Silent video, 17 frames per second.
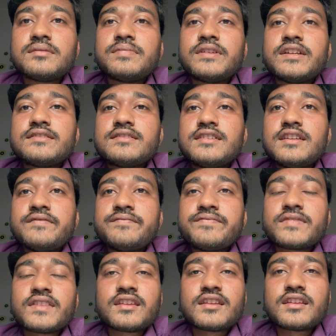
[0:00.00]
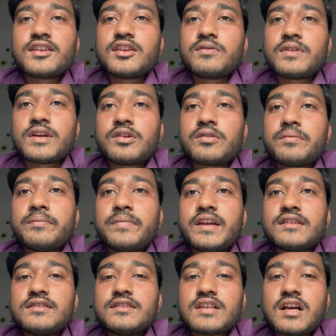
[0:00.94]
Please see, you cannot
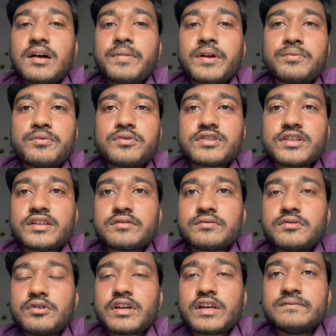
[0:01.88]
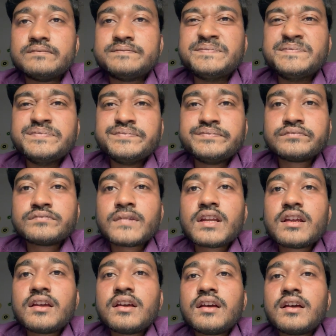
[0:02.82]
make this upper portion. Okay,
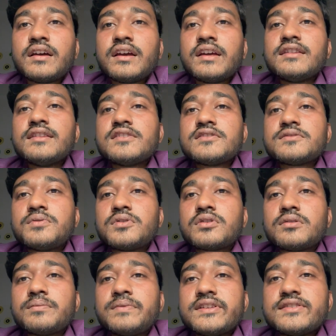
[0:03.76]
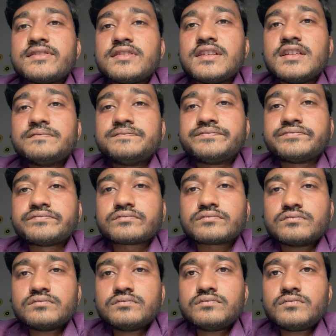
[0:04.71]
in this photo please see,
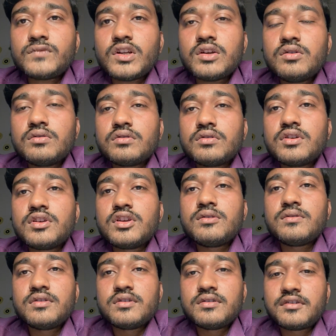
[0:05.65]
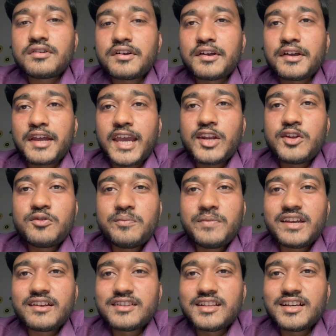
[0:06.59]
can you
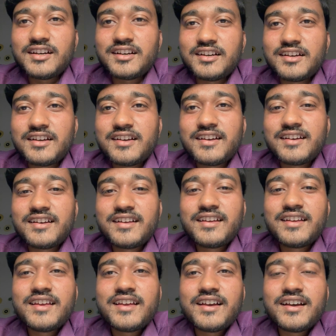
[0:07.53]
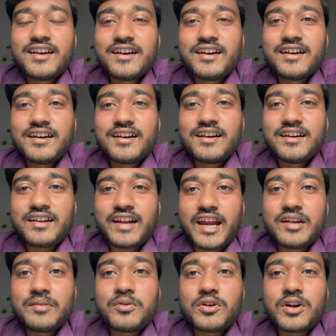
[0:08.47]
make the
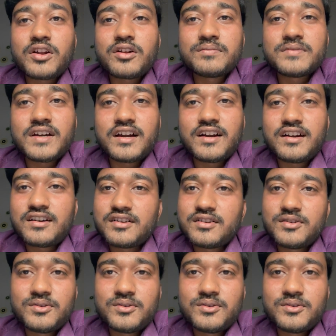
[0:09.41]
right border of the heart?